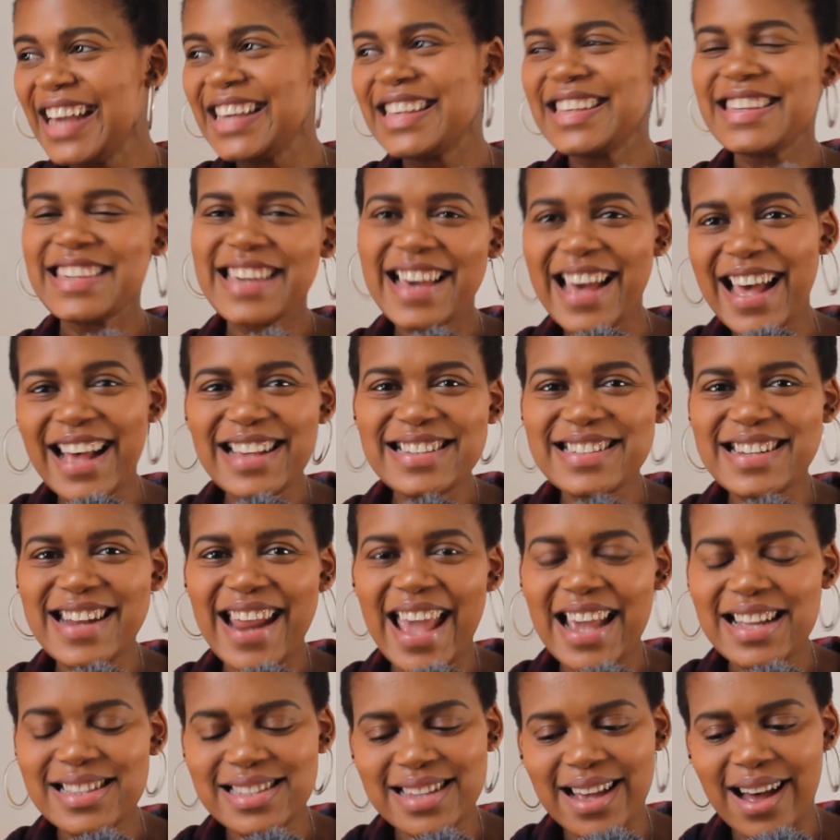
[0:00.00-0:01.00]
years
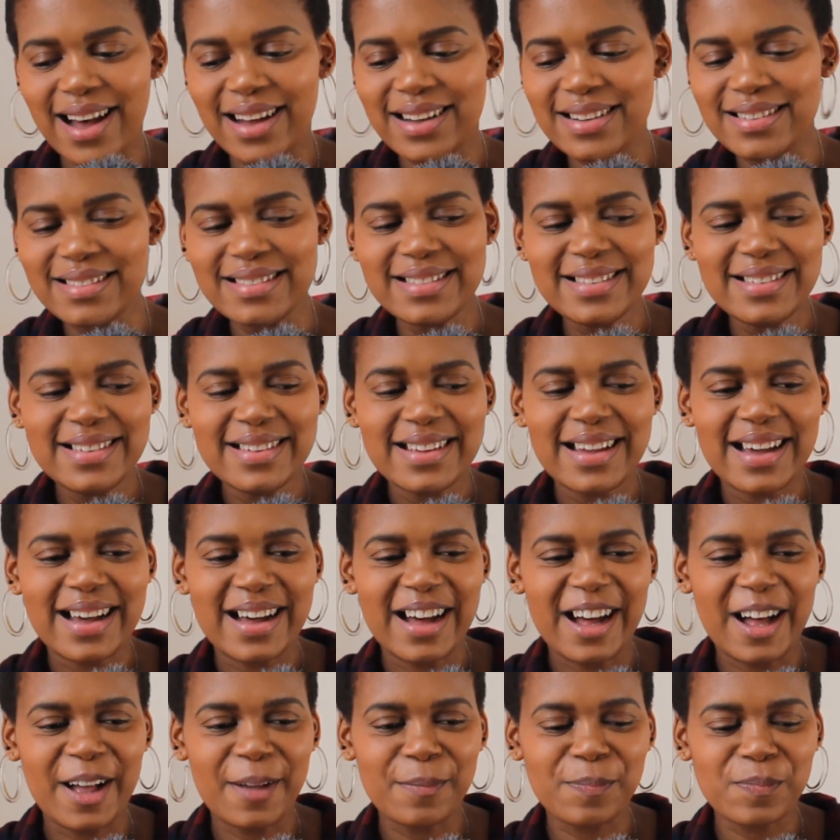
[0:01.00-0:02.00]
later,
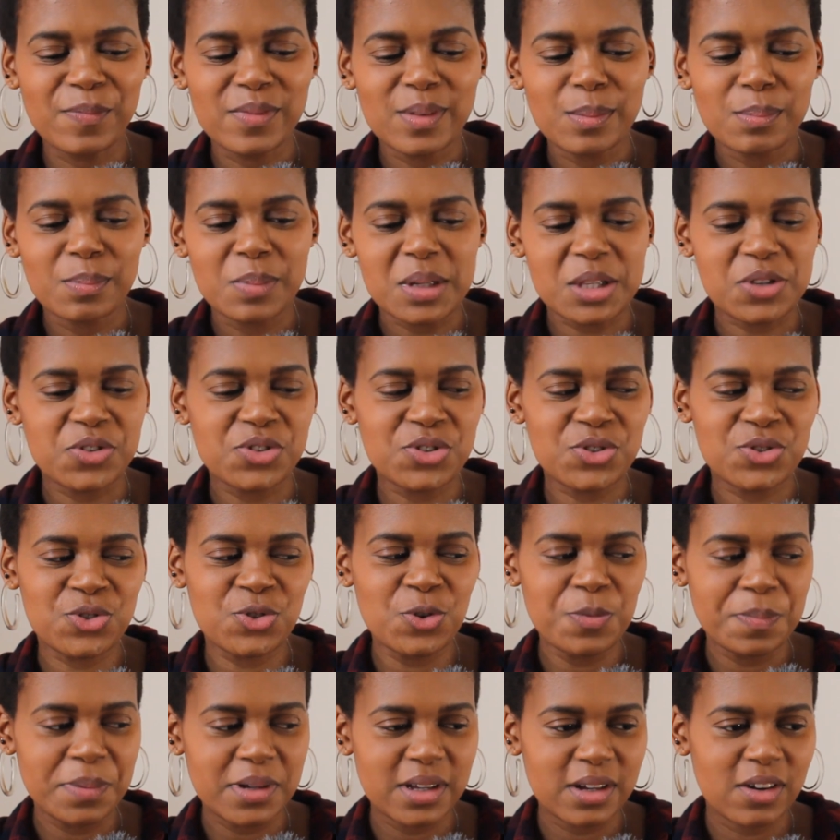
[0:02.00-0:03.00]
but
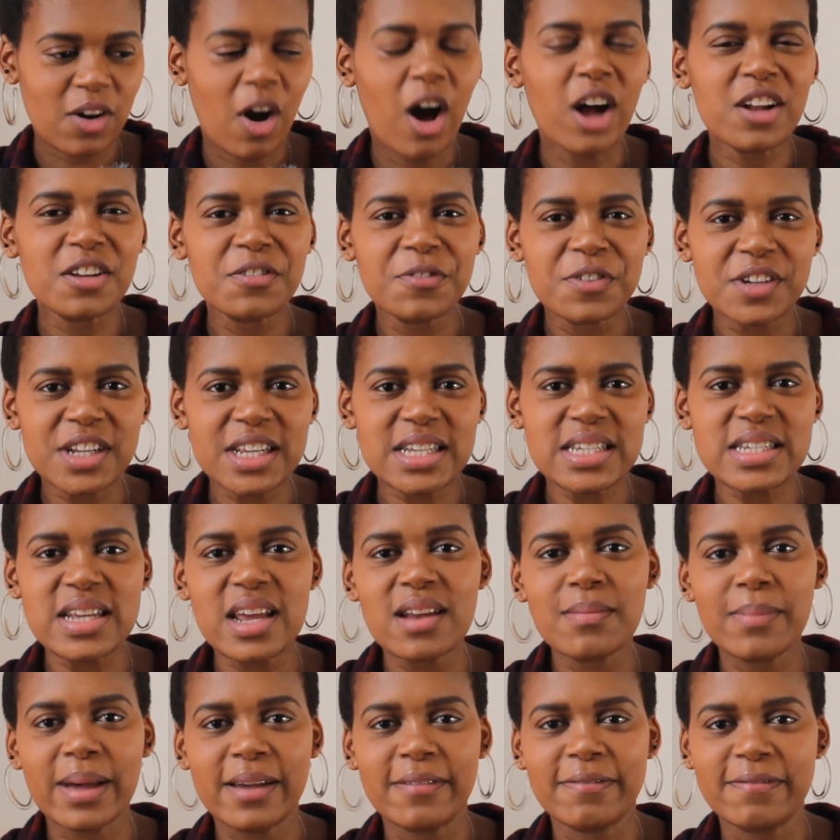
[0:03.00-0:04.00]
super confident
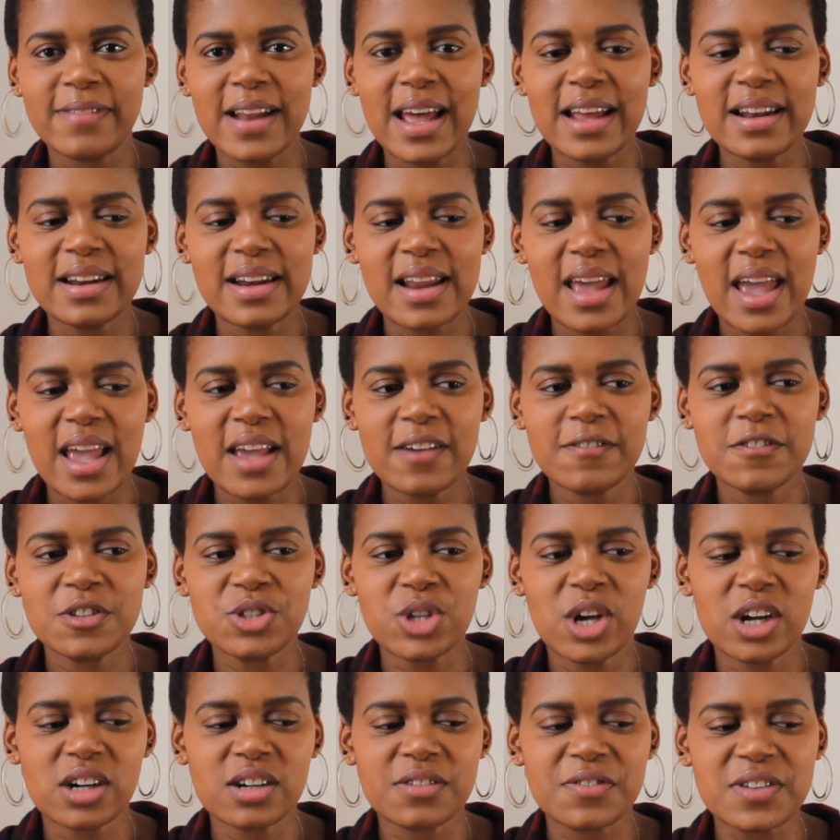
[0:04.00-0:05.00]
in my flat lay
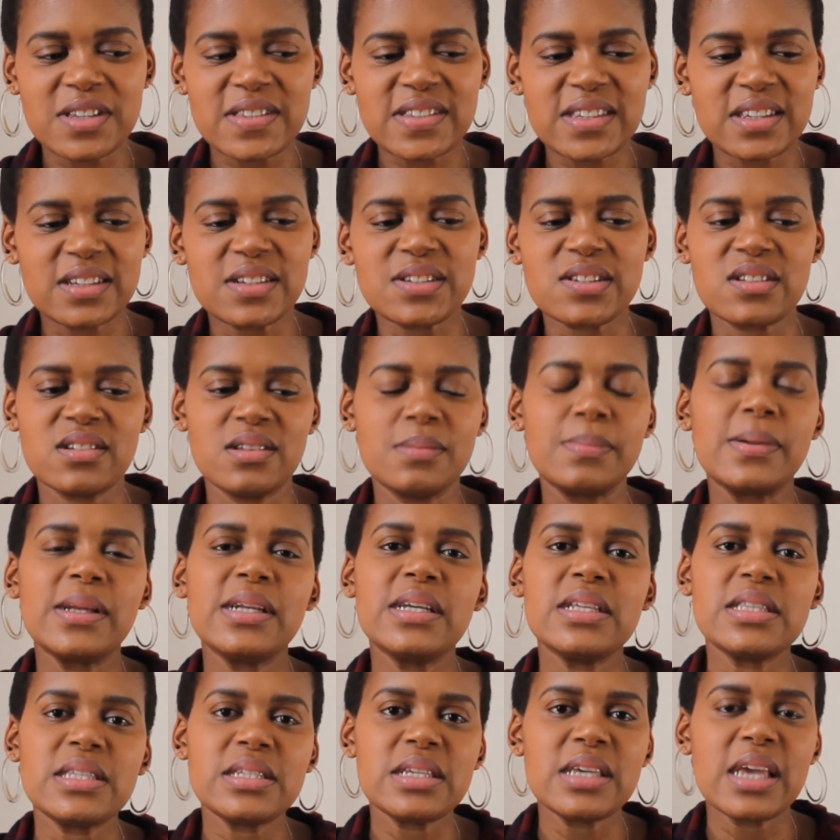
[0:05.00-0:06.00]
photography skills and
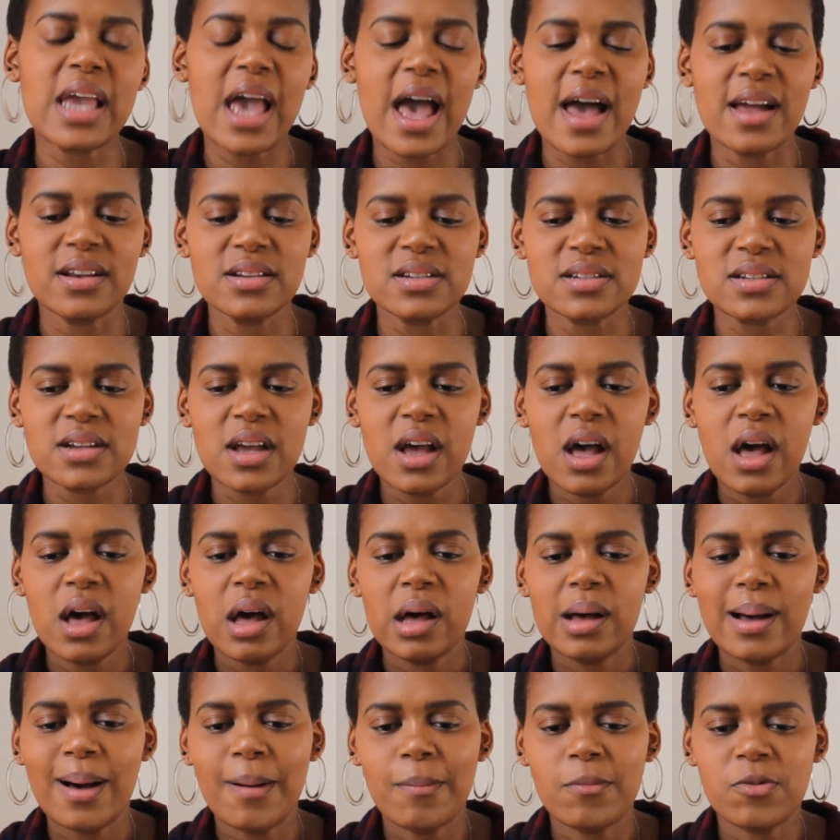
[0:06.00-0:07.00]
ability, and
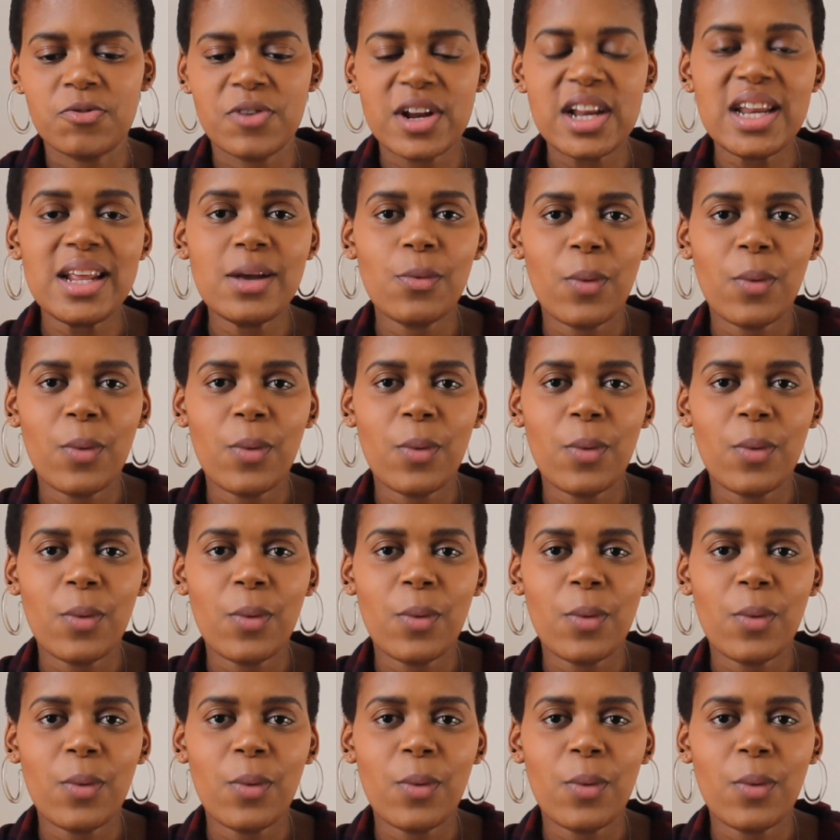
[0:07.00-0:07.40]
really